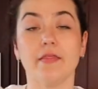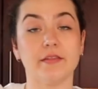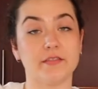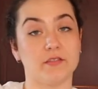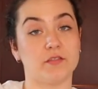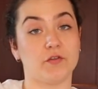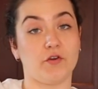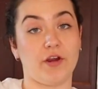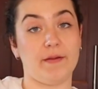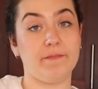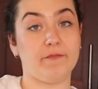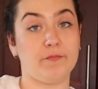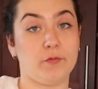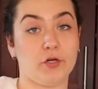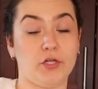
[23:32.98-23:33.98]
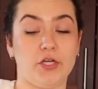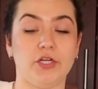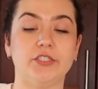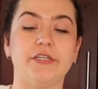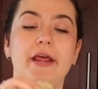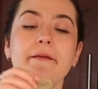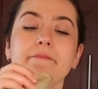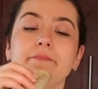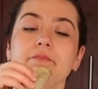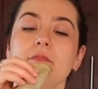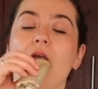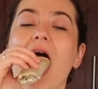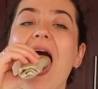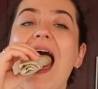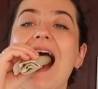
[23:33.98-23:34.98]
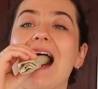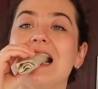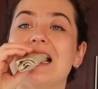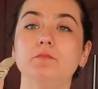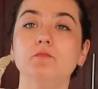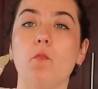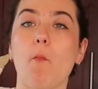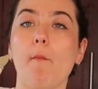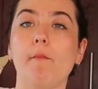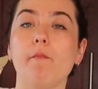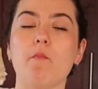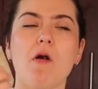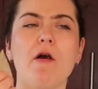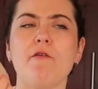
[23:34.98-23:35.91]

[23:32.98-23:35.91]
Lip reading: This is a crepe from earlier today. I